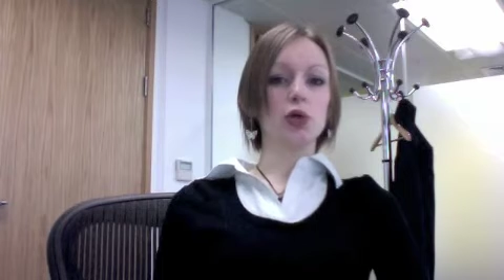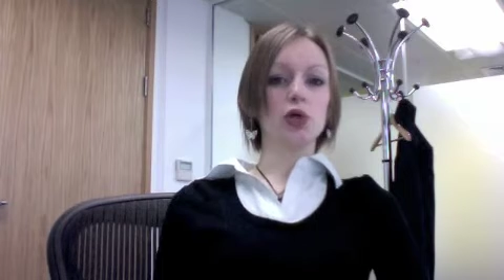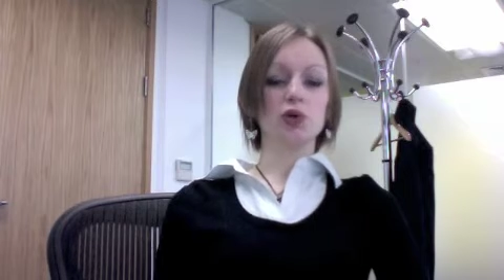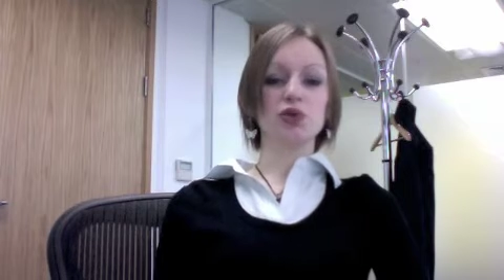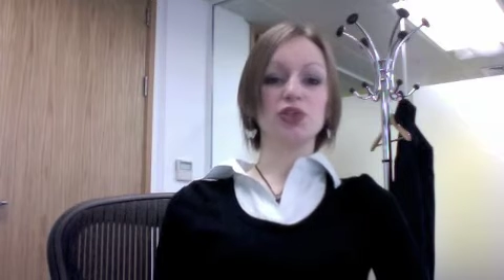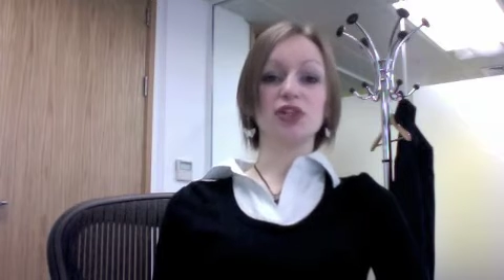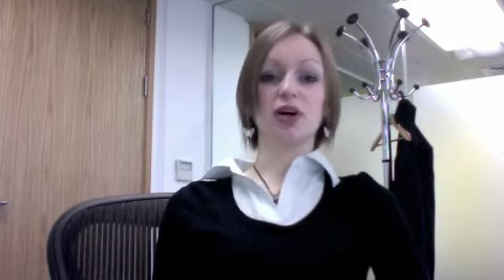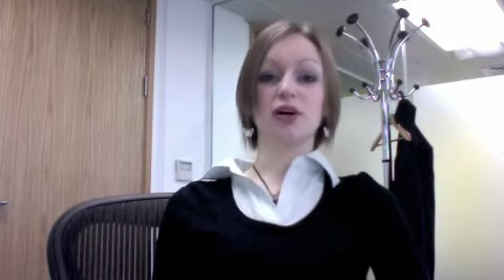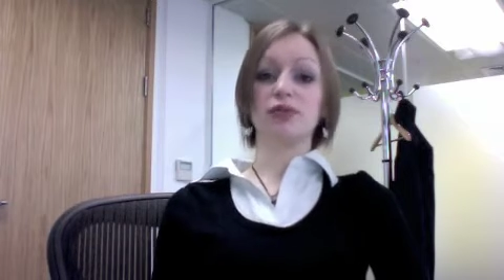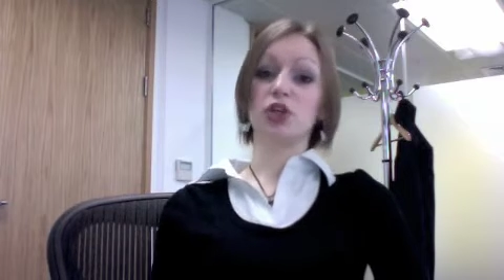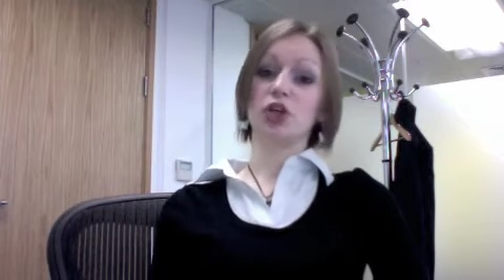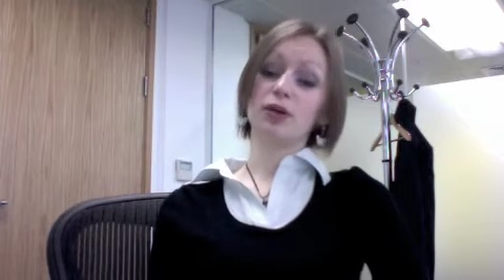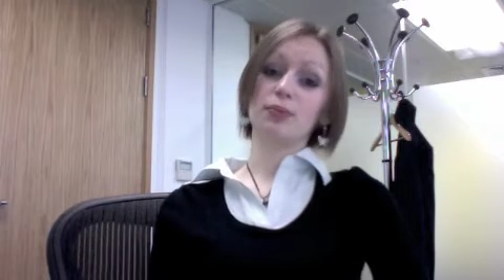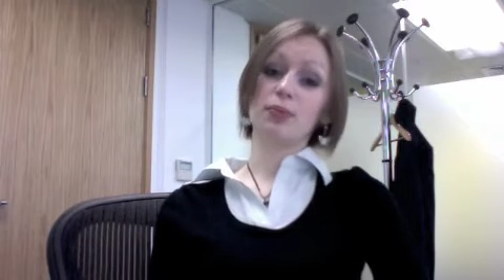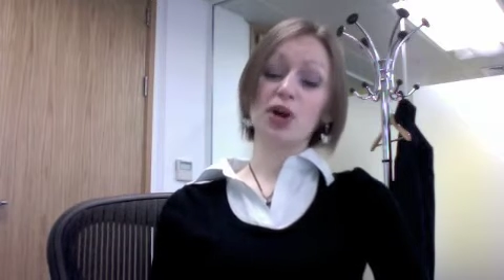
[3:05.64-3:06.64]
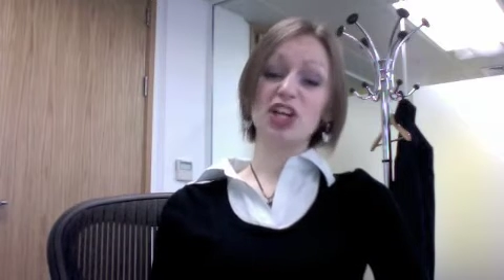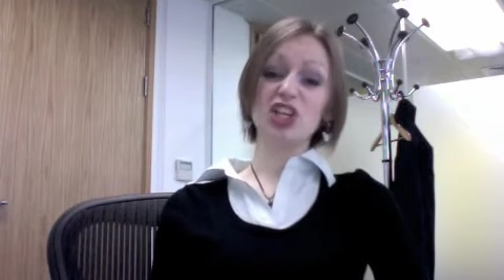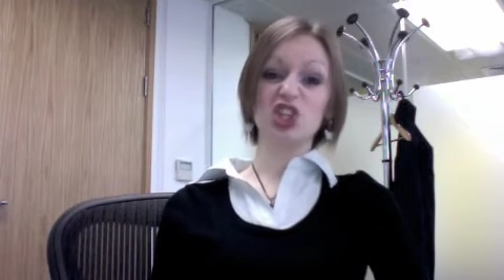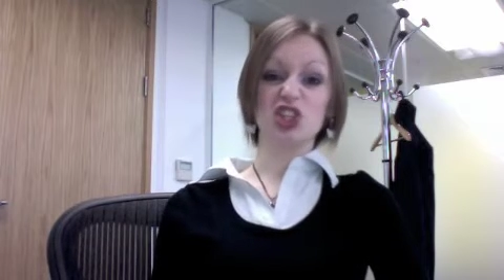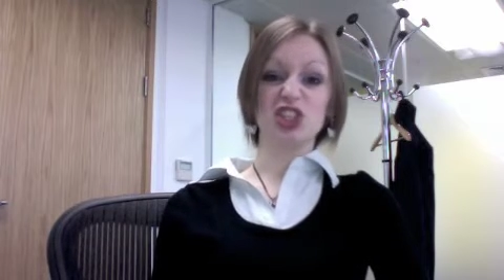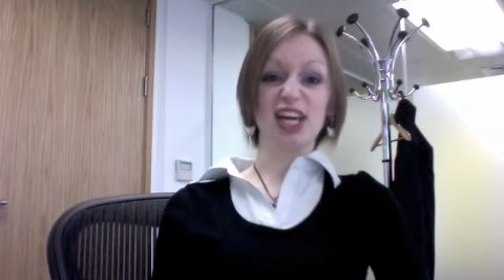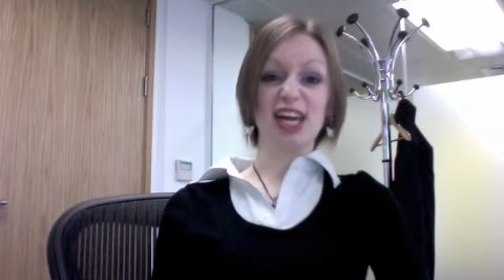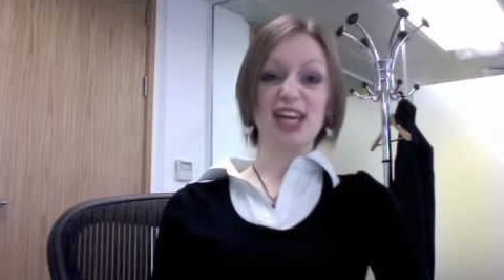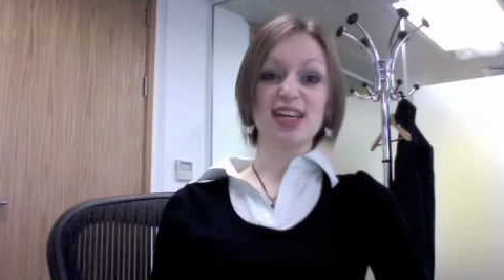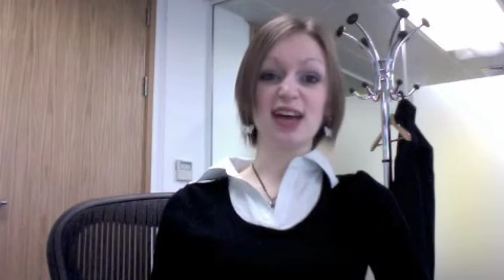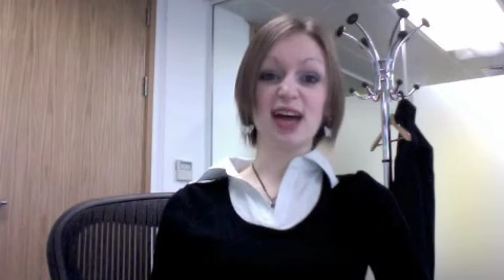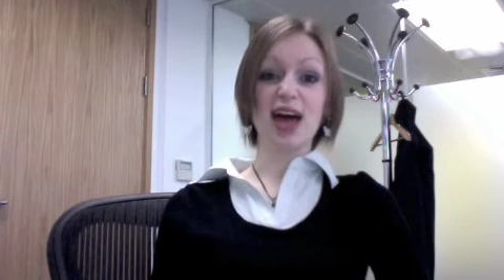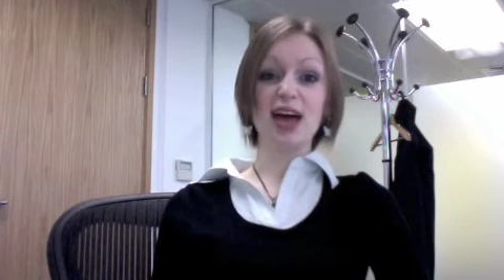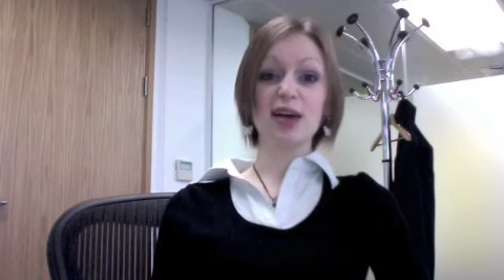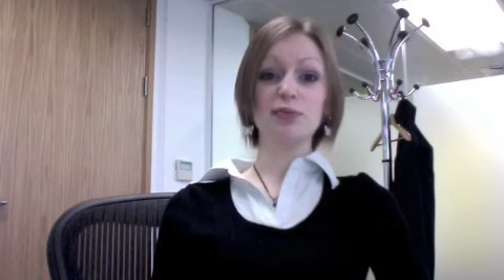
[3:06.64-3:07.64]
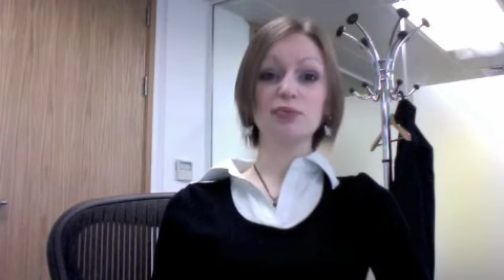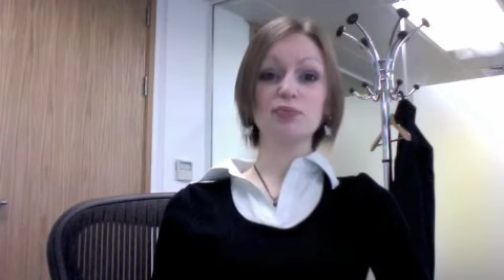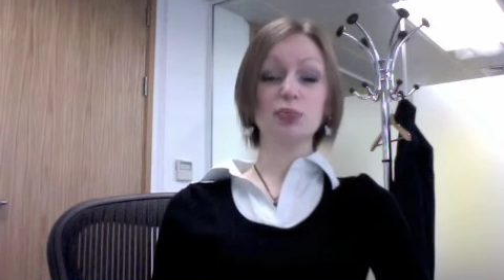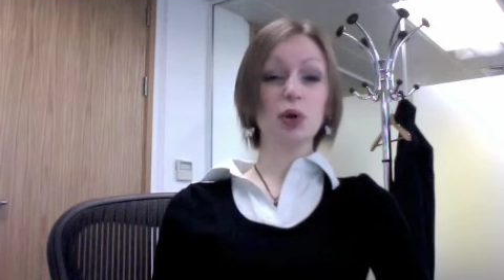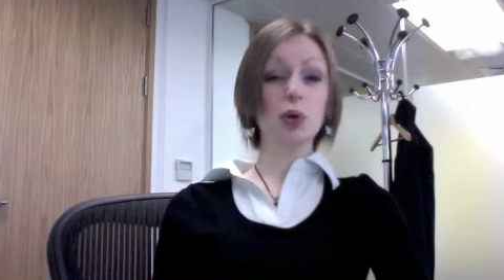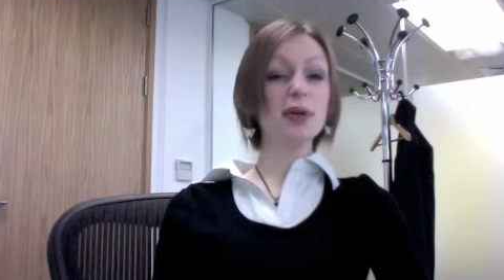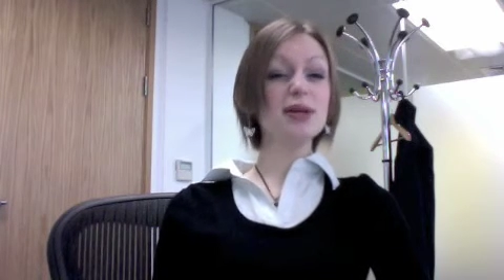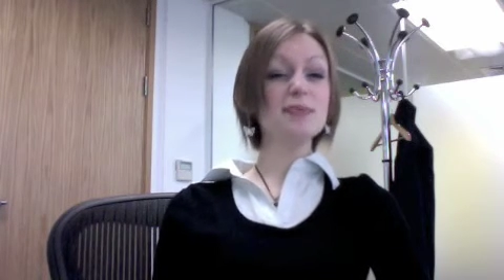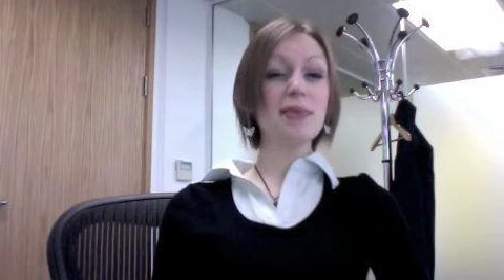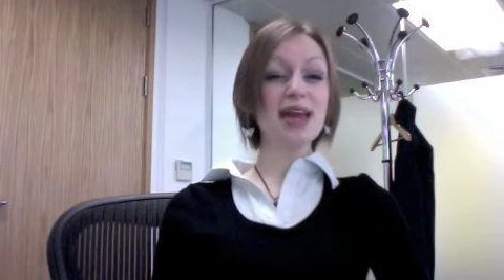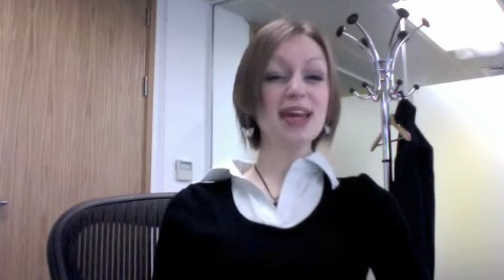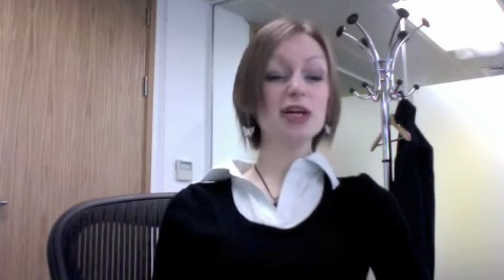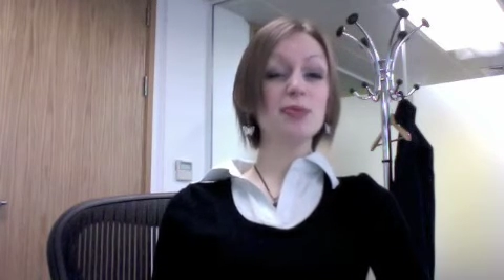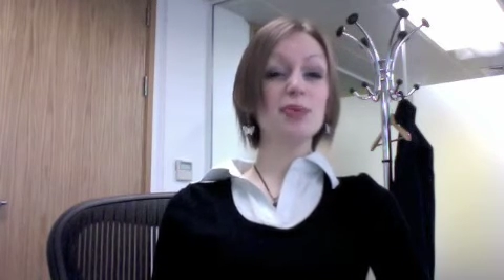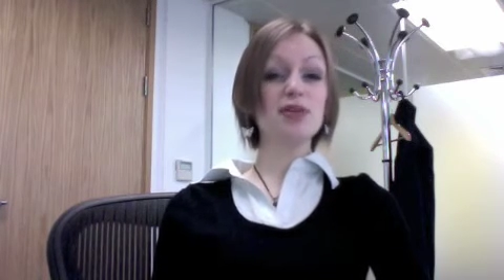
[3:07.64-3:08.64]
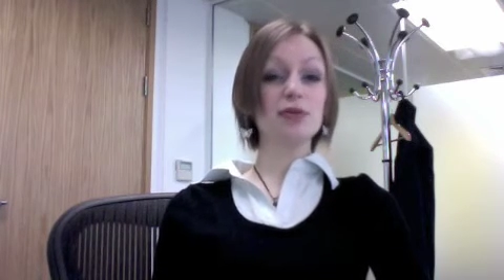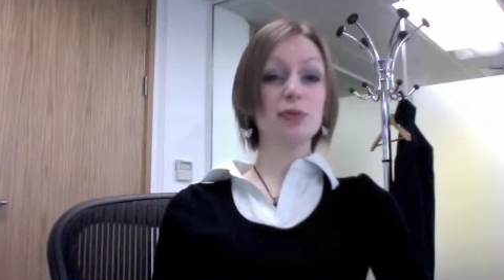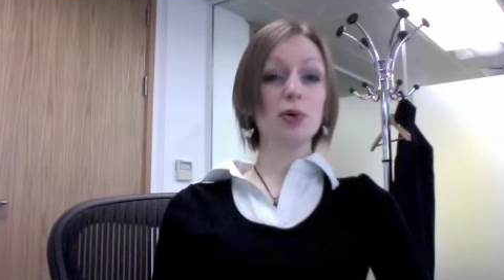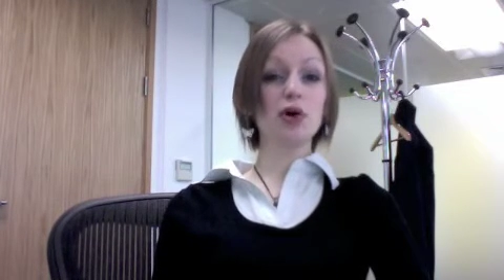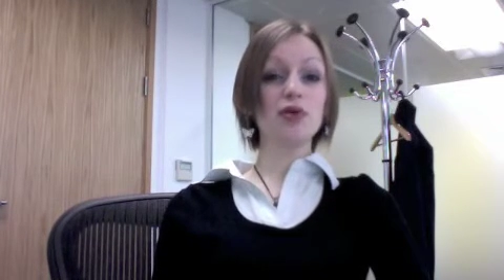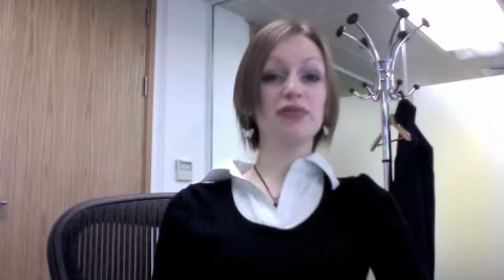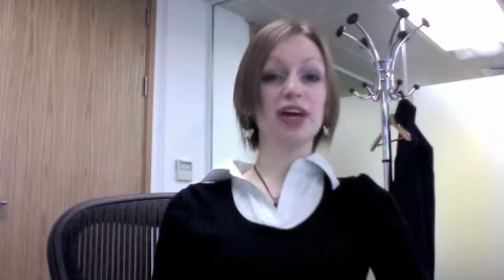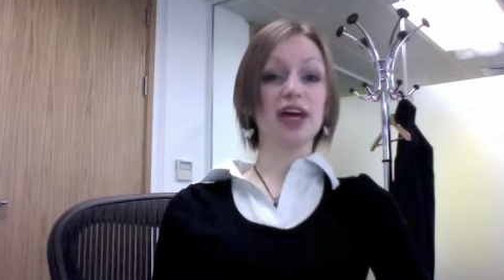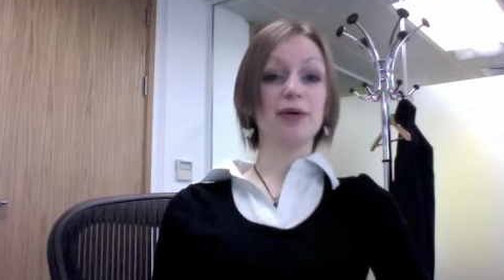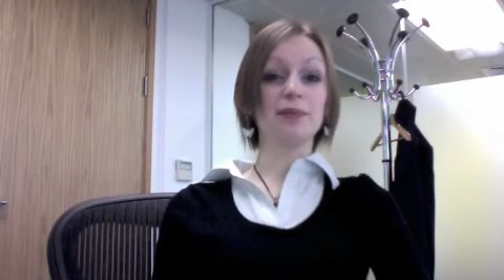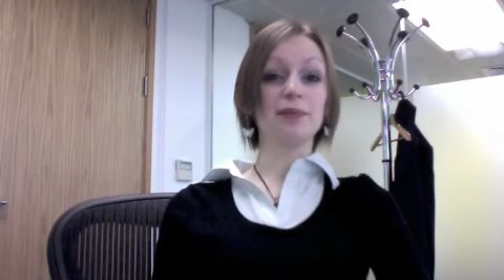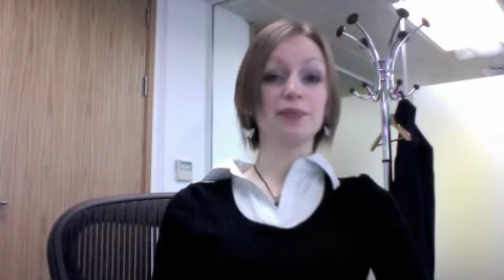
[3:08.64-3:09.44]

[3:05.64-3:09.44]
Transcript: your stuff, you can impress your date and probably make a bit of a profit.